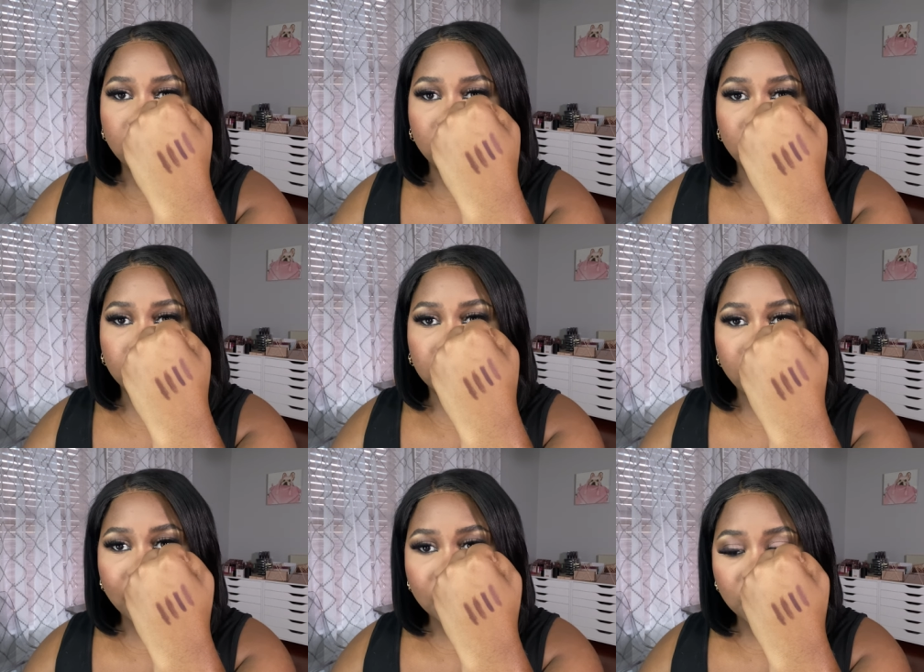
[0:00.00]
lip
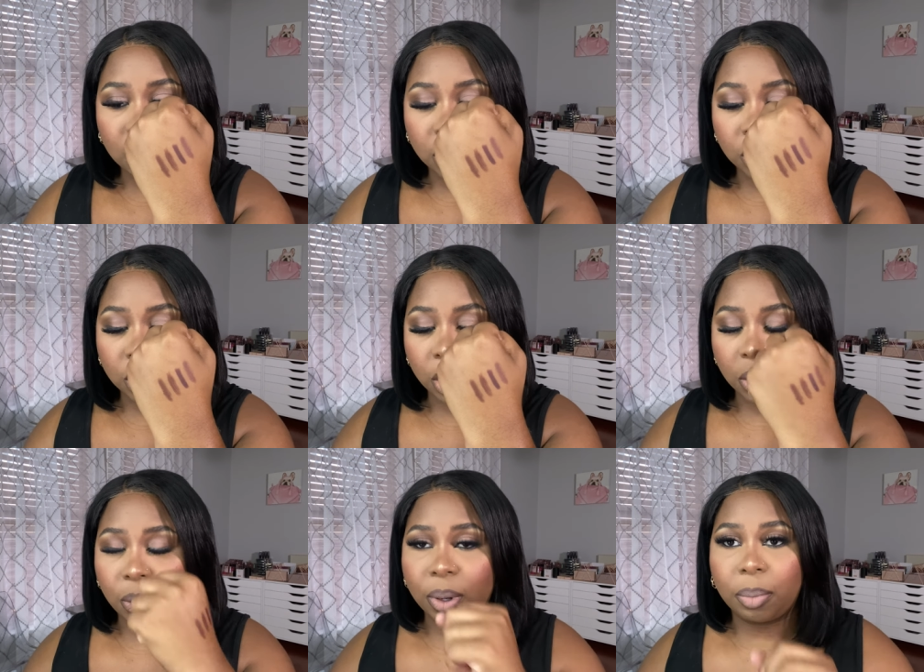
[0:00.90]
liners.
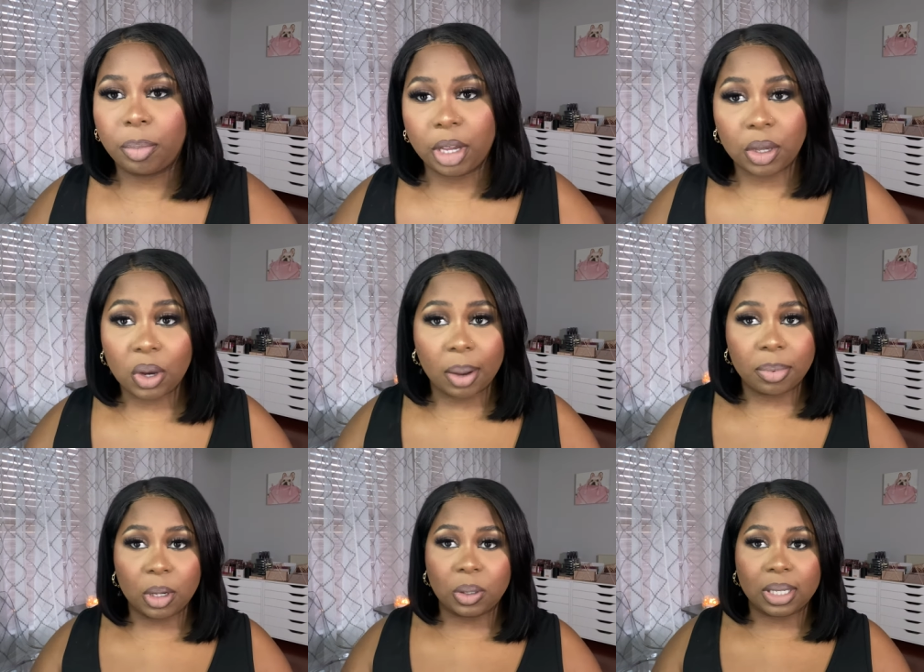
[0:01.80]
So pick you
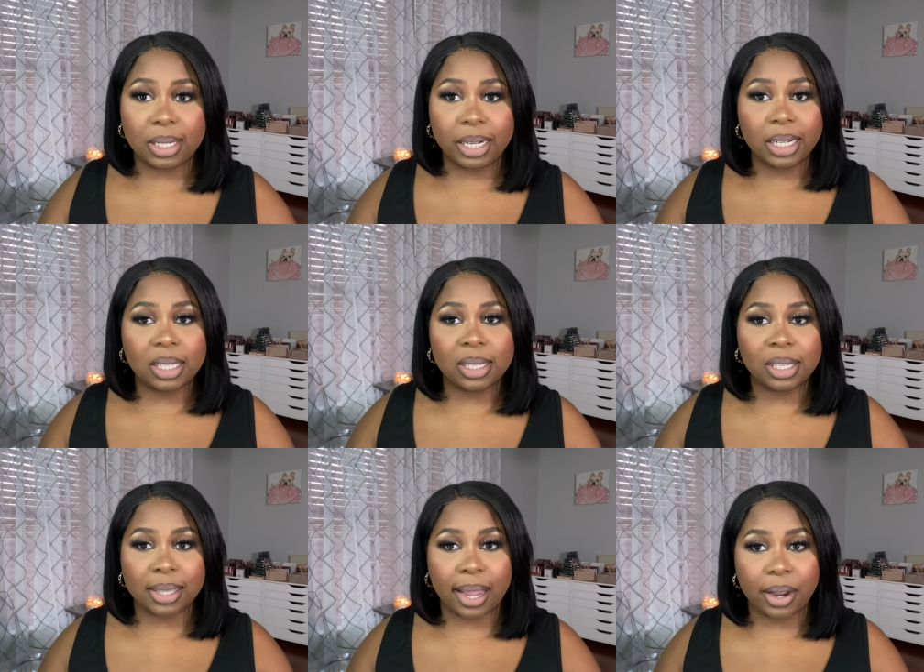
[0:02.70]
up those NYX
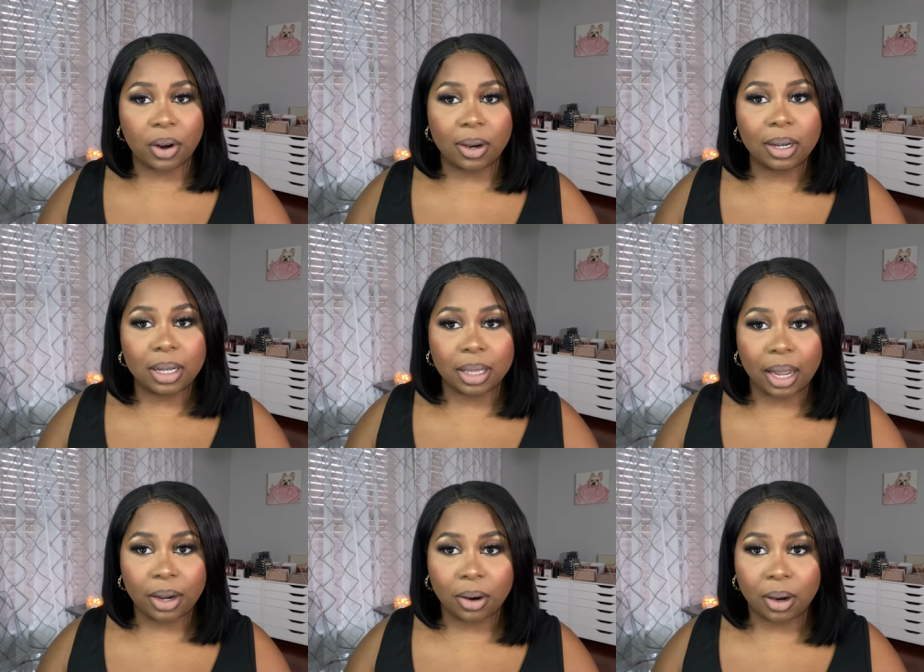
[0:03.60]
Slide On
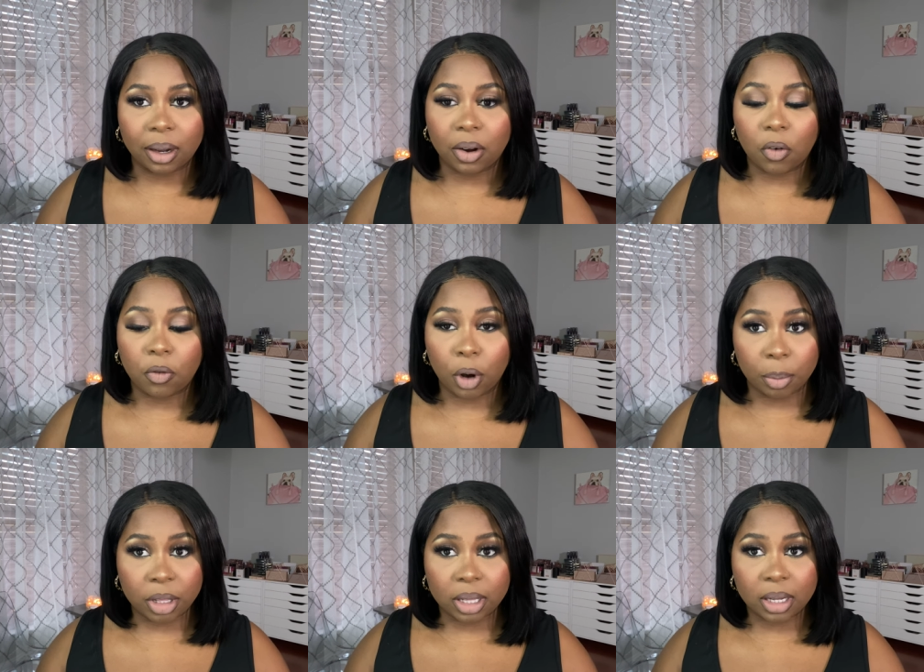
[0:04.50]
Glide On
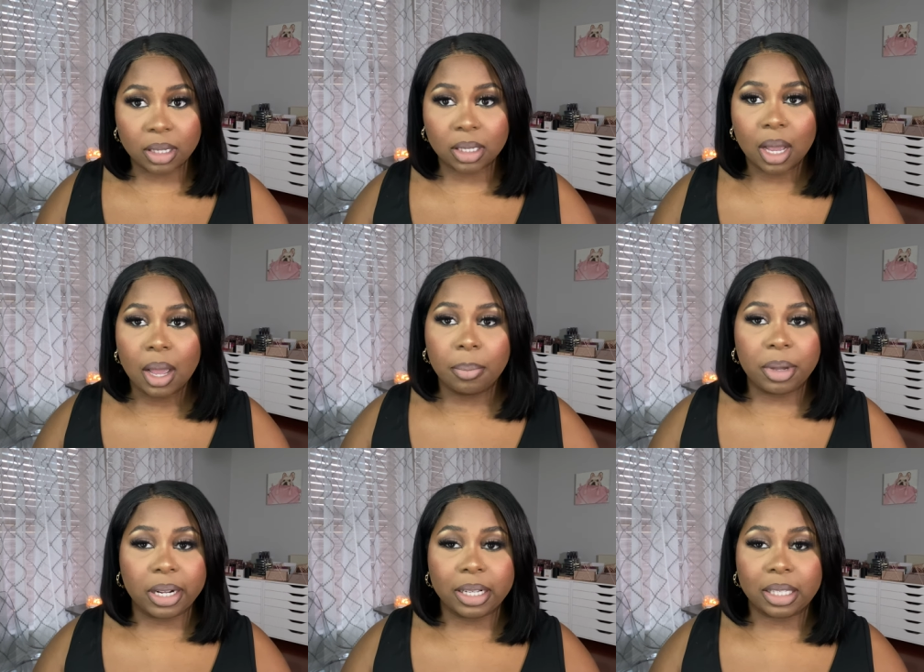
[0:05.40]
formulas
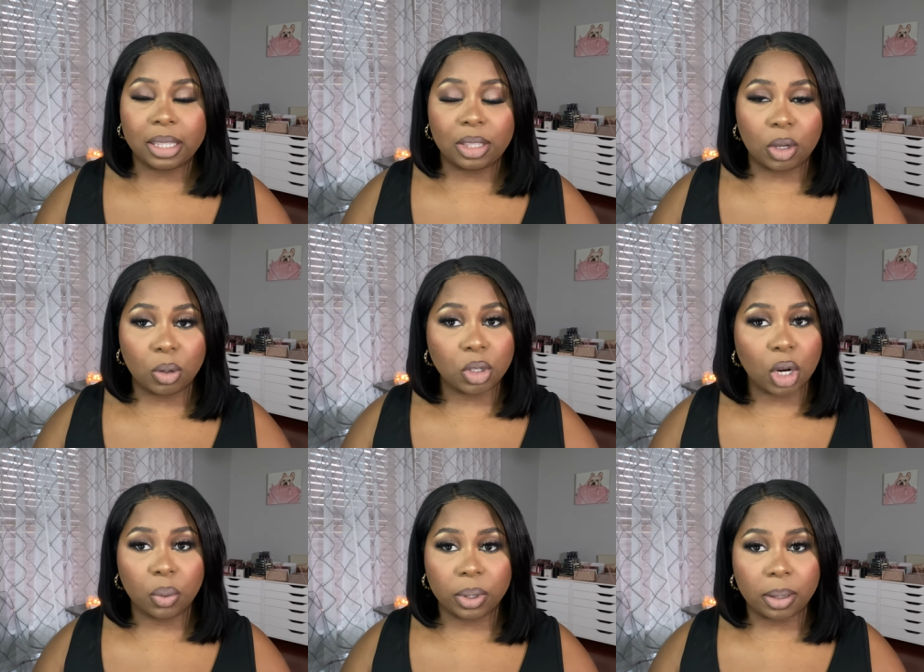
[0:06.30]
because those
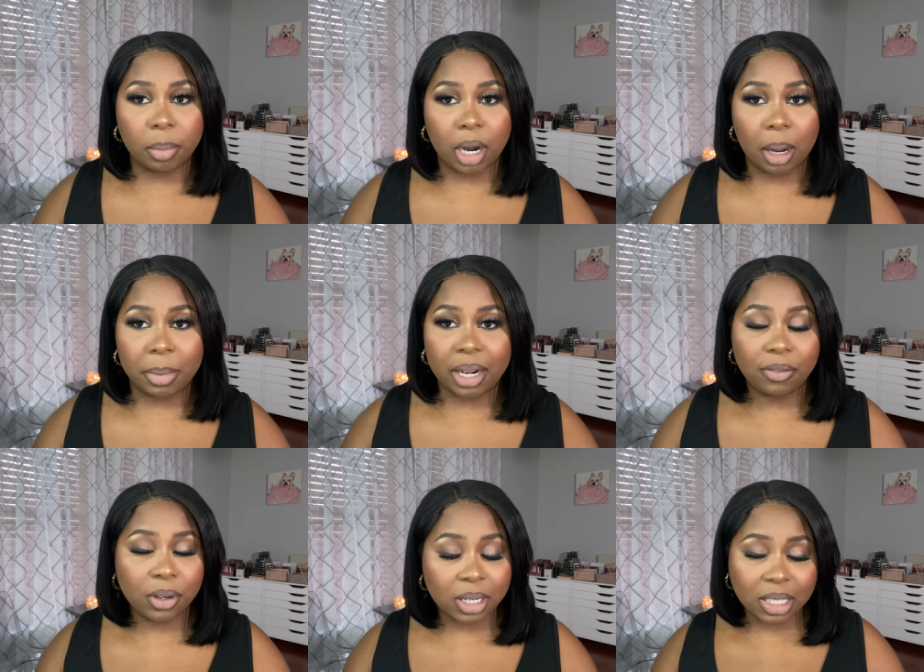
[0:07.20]
are really bomb. And
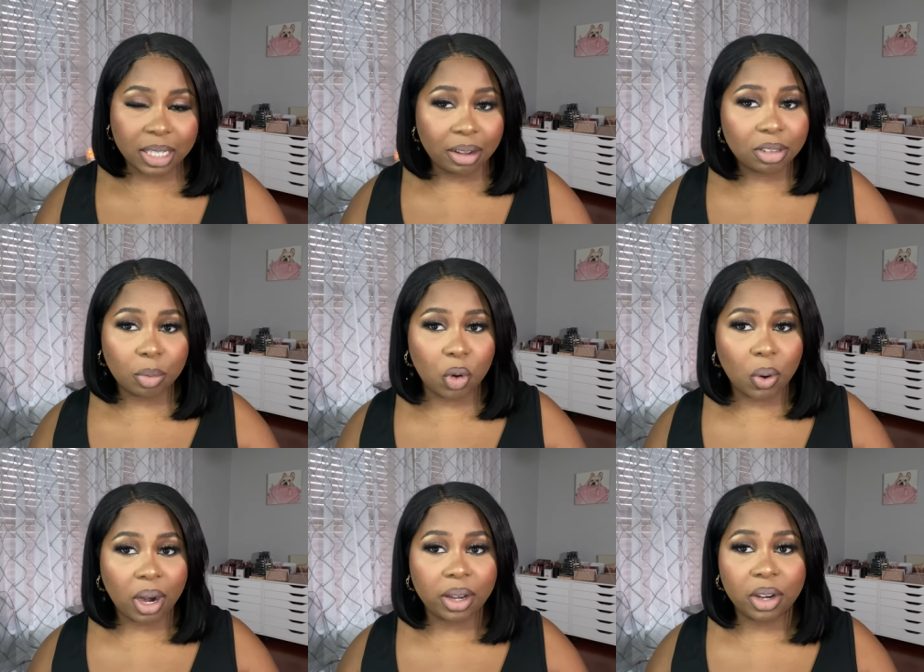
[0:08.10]
if you can save some
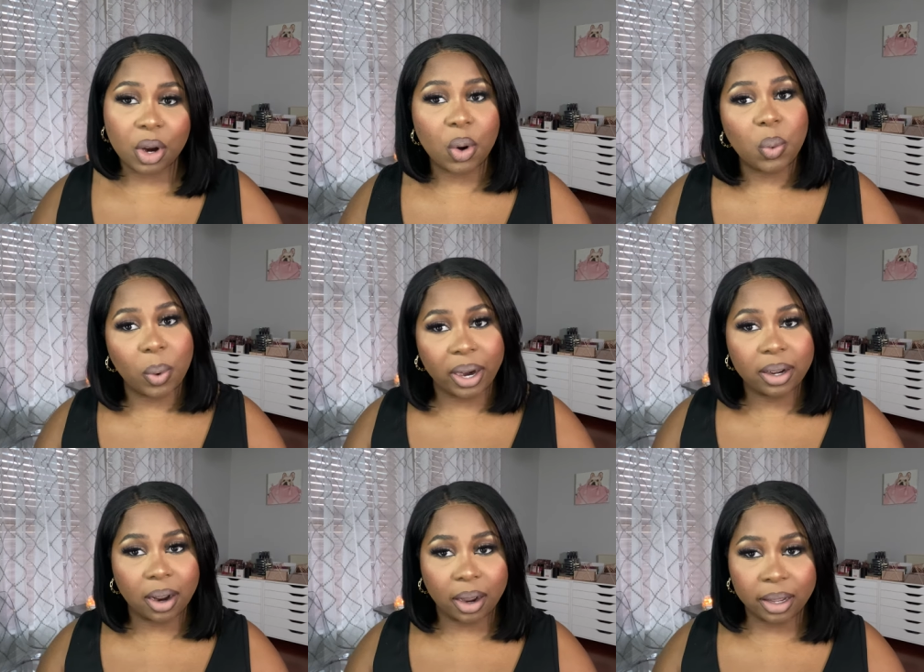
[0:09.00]
coin, you know, why
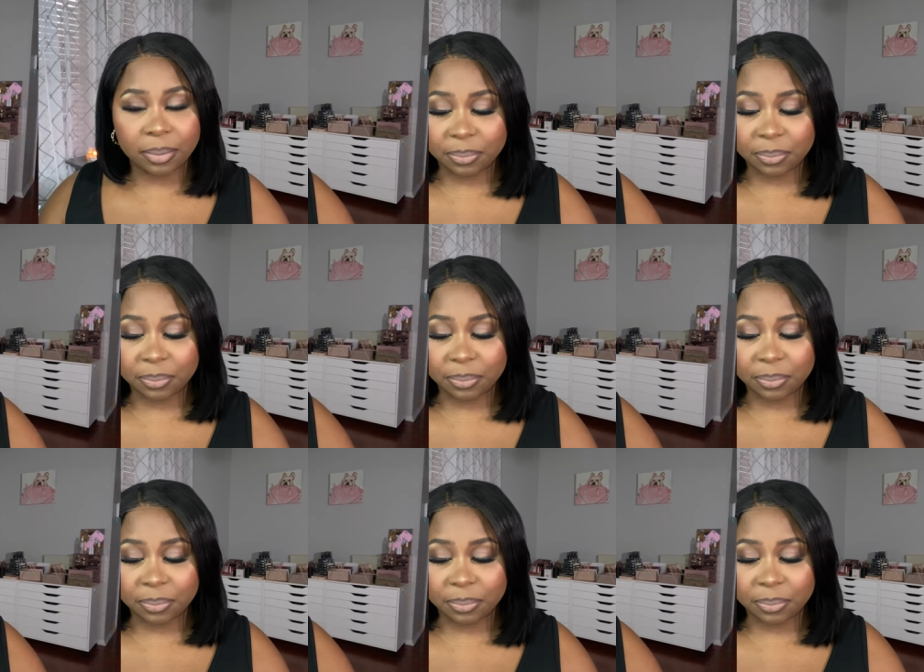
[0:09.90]
not?